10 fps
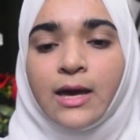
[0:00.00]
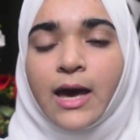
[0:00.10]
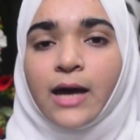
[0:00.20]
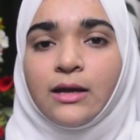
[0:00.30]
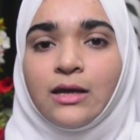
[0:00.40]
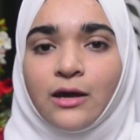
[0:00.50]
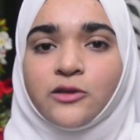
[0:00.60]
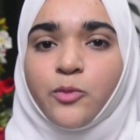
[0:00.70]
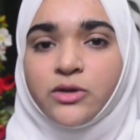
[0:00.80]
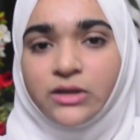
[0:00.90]
and he
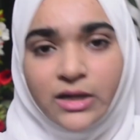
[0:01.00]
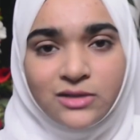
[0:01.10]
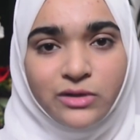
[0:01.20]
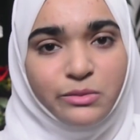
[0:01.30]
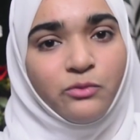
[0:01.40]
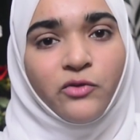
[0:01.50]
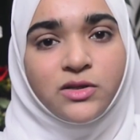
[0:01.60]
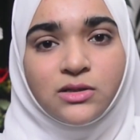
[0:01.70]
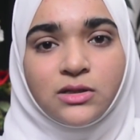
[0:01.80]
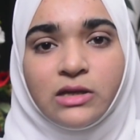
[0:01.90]
has put an extreme
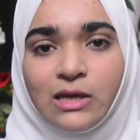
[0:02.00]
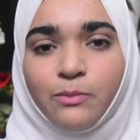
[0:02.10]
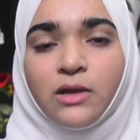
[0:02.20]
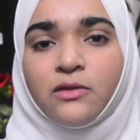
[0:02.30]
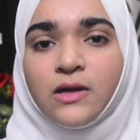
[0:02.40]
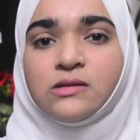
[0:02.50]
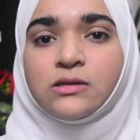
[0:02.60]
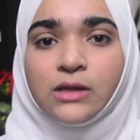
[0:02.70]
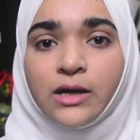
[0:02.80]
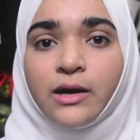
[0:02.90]
emphasis in keeping things
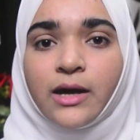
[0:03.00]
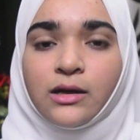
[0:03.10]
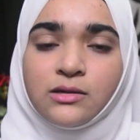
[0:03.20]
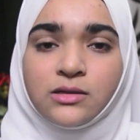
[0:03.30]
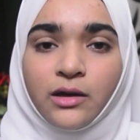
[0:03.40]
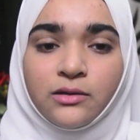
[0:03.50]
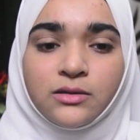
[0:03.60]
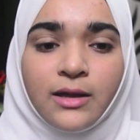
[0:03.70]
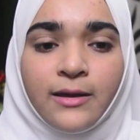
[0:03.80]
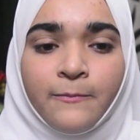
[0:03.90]
clear and concise.
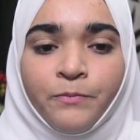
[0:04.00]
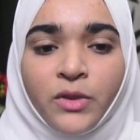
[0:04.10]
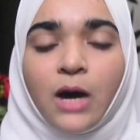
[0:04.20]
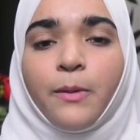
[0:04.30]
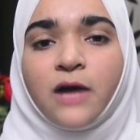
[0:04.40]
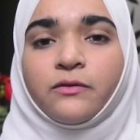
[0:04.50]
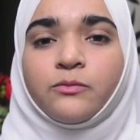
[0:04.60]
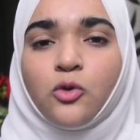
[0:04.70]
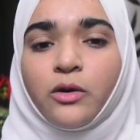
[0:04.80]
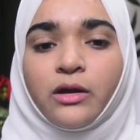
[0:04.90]
Apart from
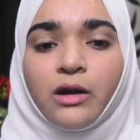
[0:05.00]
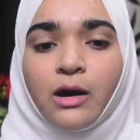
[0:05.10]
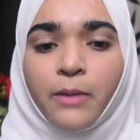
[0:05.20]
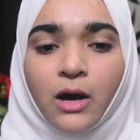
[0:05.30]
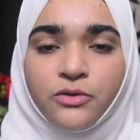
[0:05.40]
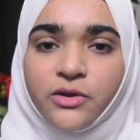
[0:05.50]
talking about